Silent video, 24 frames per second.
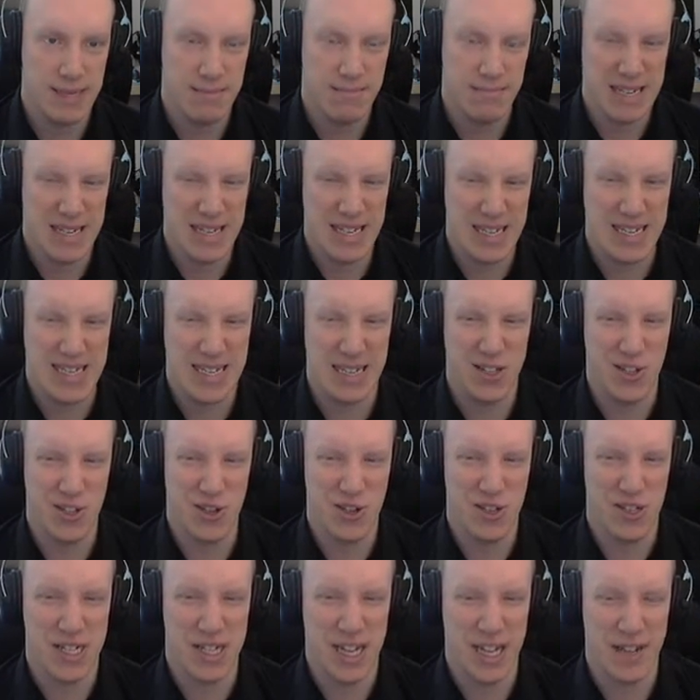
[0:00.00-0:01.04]
Please hit
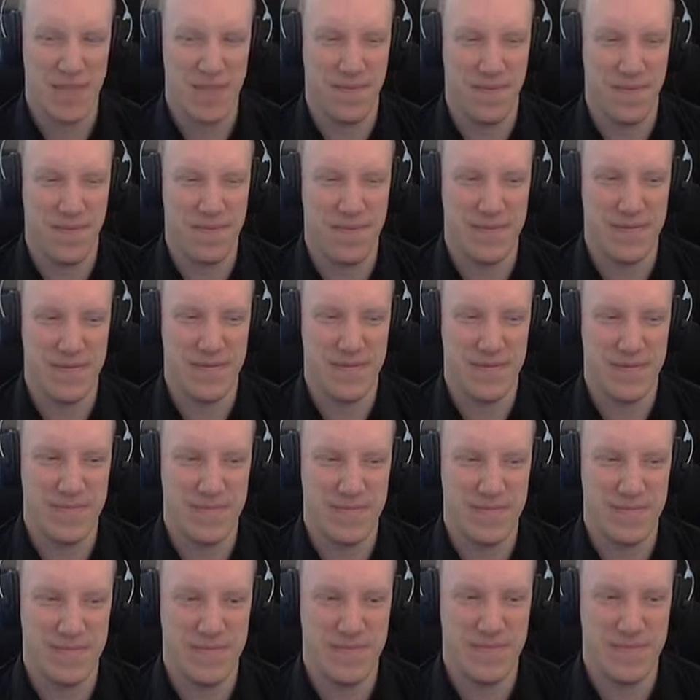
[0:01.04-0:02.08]
yourself.
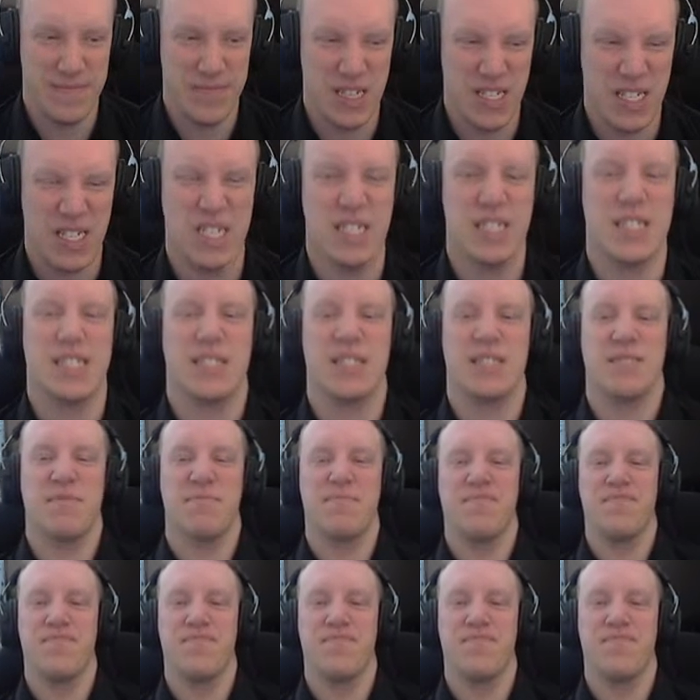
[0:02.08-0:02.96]
Yes!